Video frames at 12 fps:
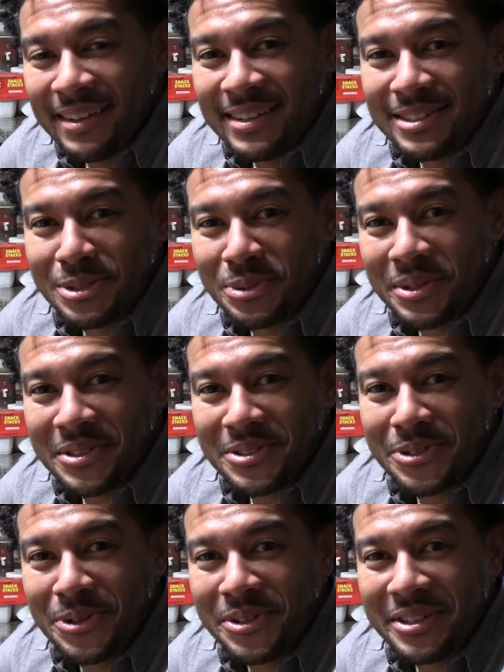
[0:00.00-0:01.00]
It's Tarale's
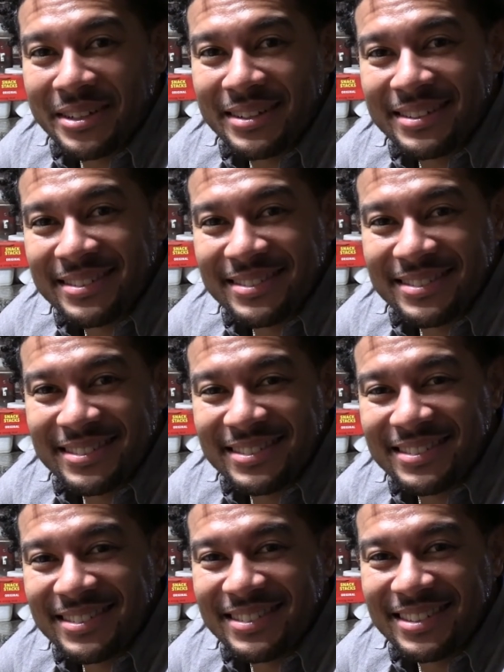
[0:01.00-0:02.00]
Corner.
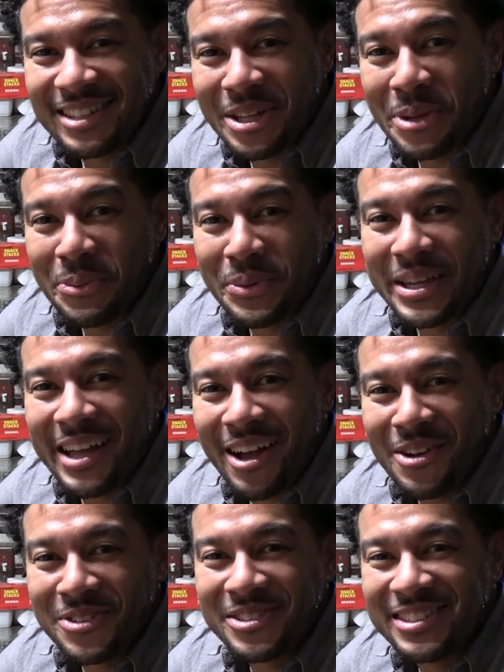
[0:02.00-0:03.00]
And we
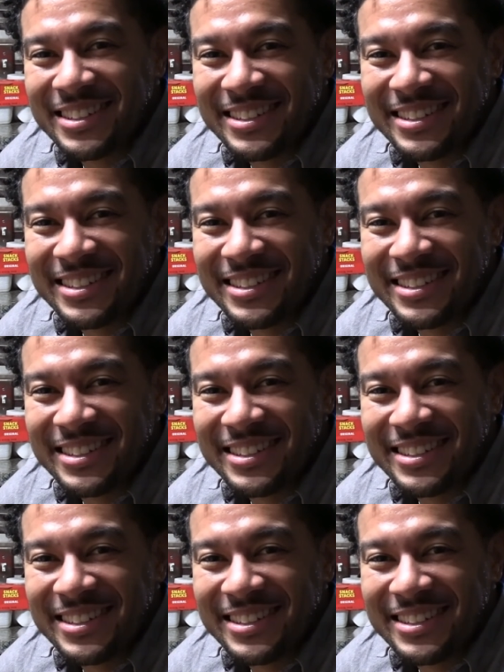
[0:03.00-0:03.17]
out.